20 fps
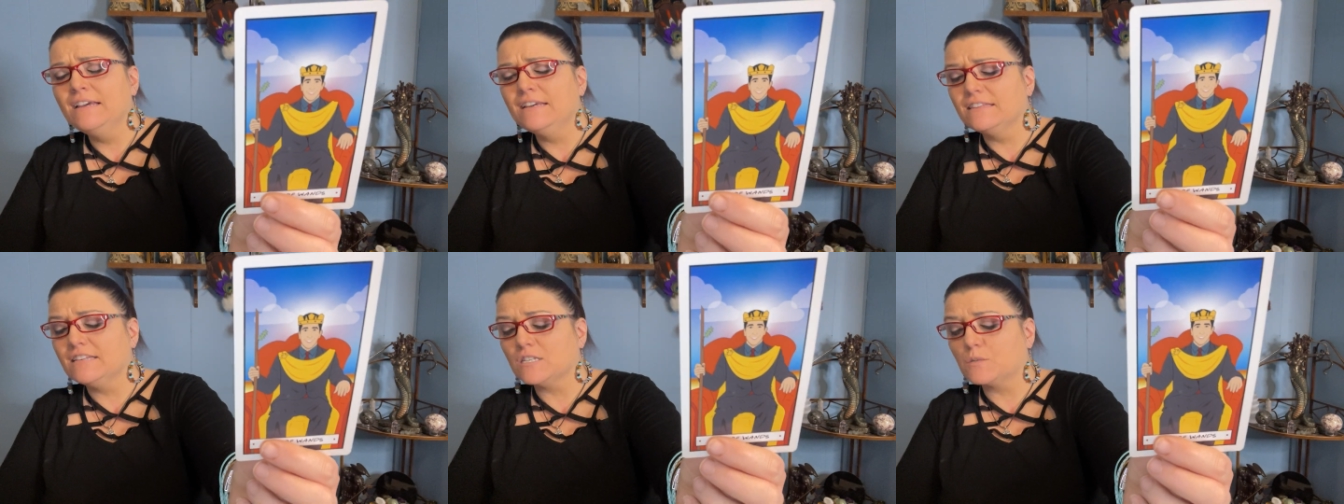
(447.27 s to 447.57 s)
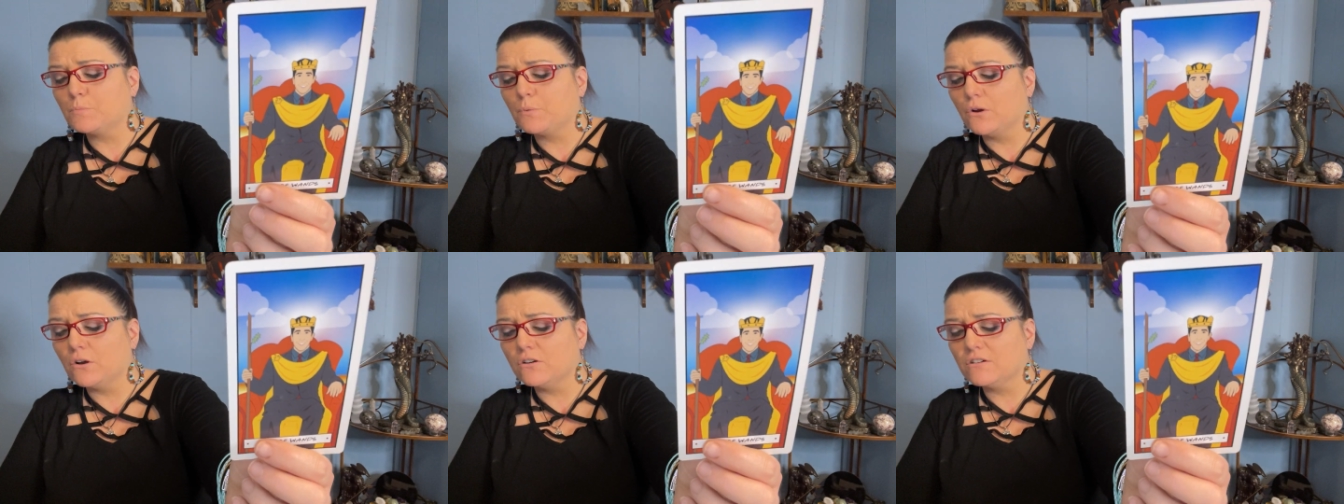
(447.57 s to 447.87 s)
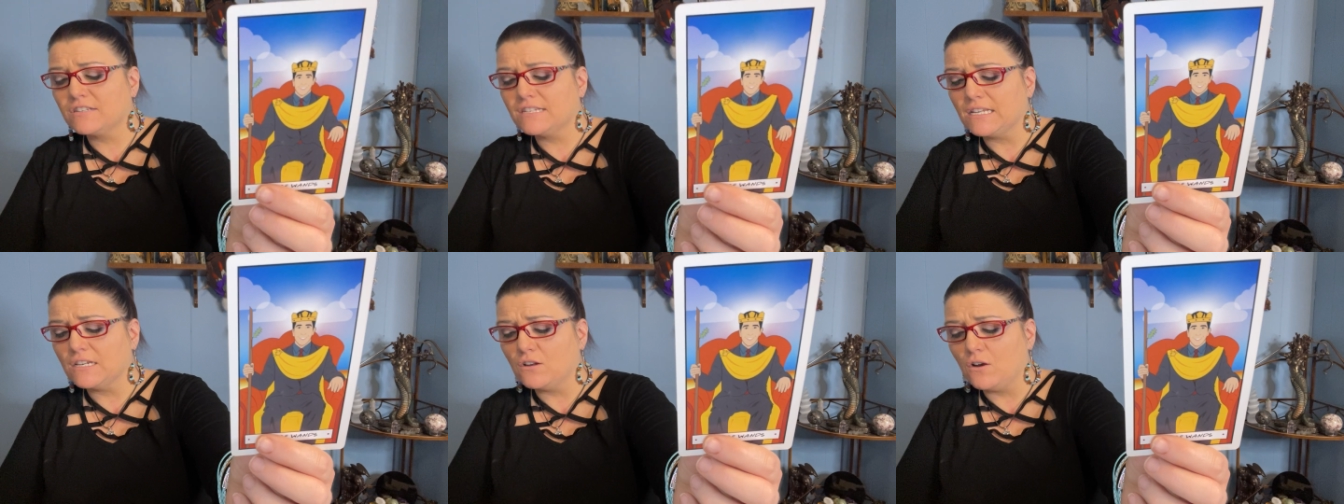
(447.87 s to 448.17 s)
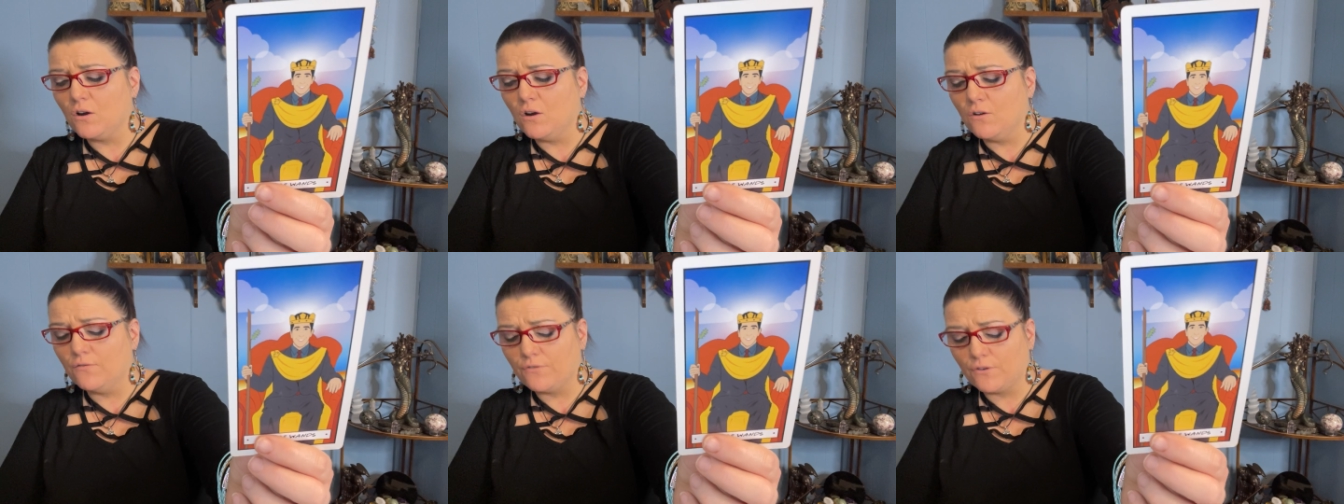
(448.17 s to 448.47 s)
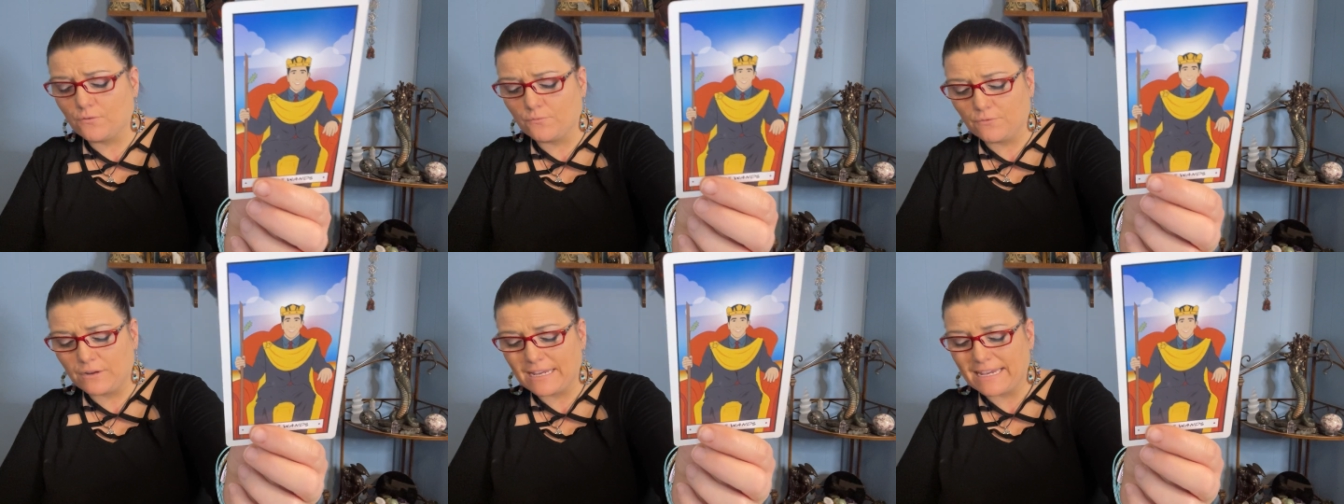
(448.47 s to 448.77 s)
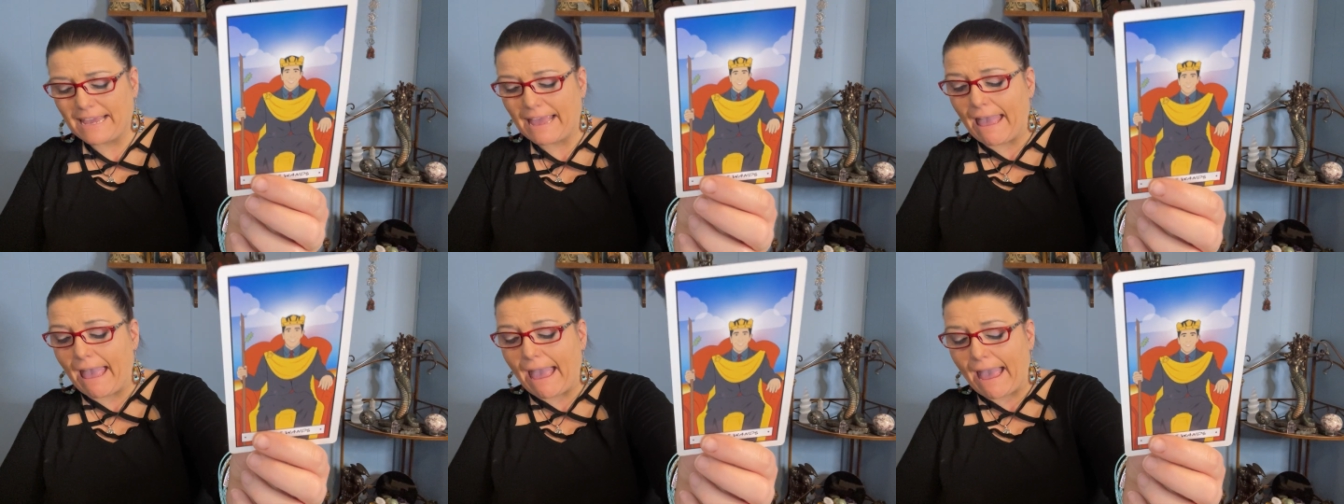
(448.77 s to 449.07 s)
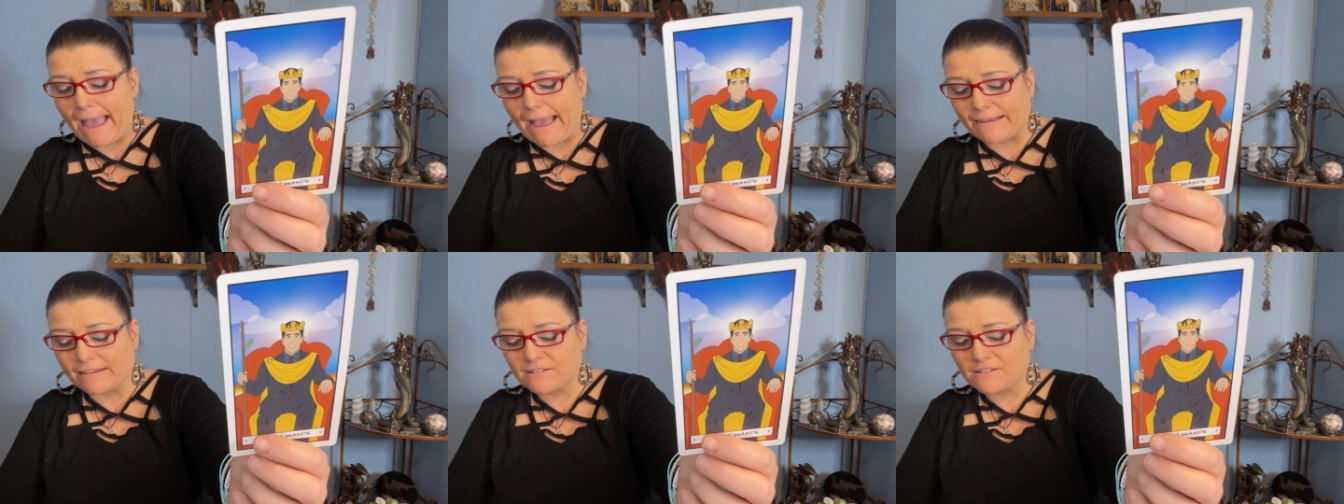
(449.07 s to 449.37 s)
This person
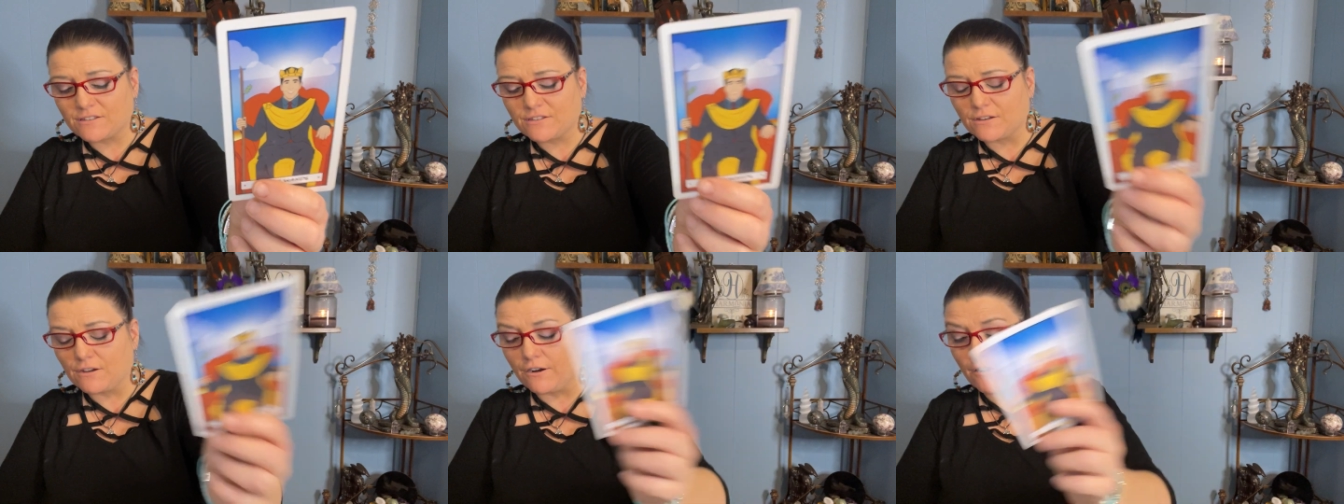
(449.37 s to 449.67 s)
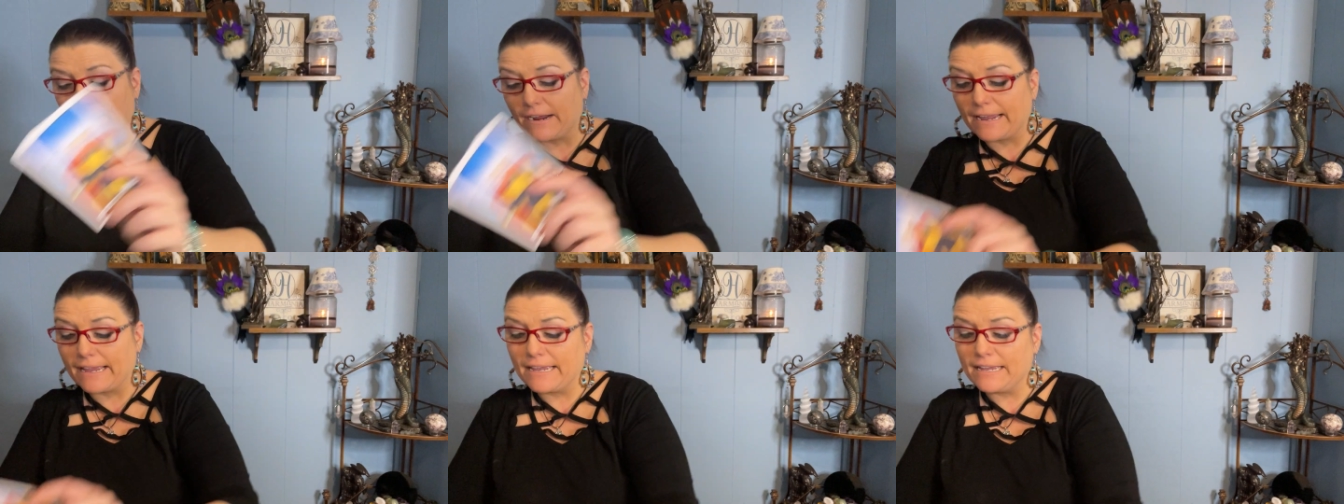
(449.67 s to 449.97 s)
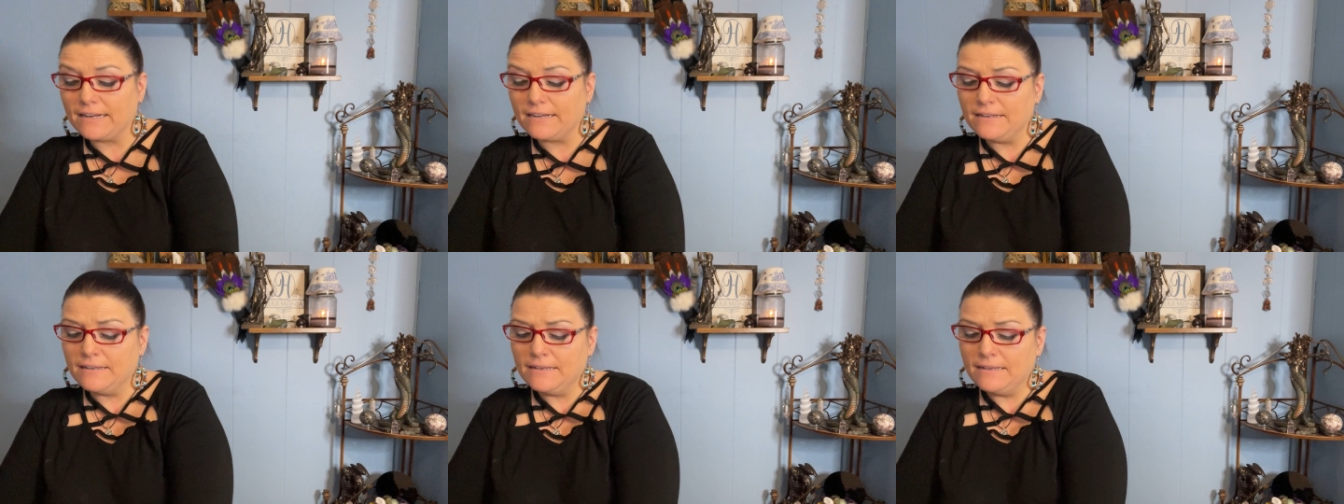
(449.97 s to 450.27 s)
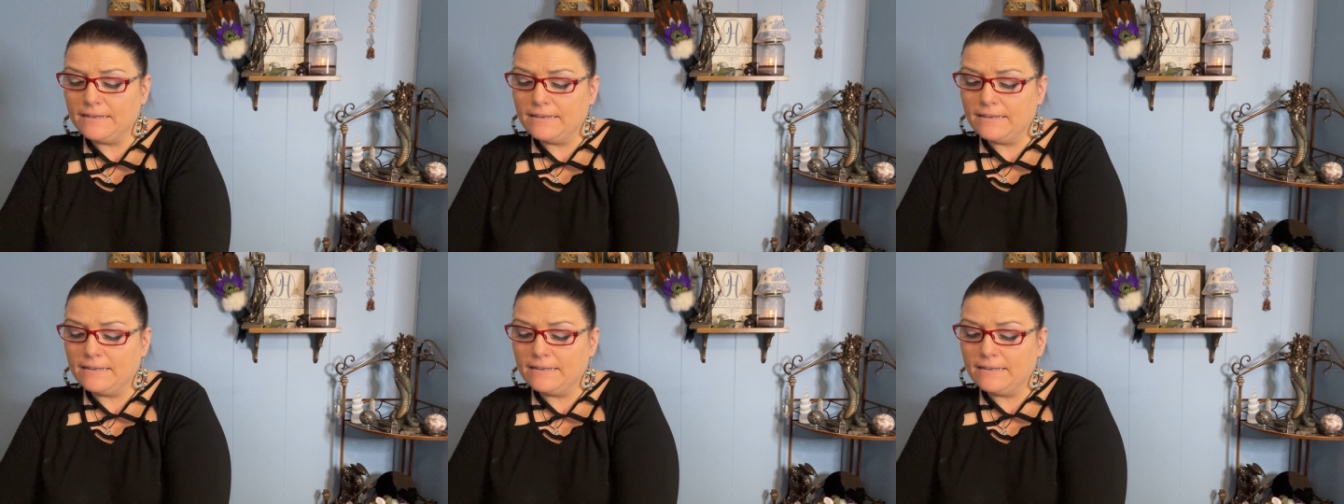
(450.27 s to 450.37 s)
overreacts, all right?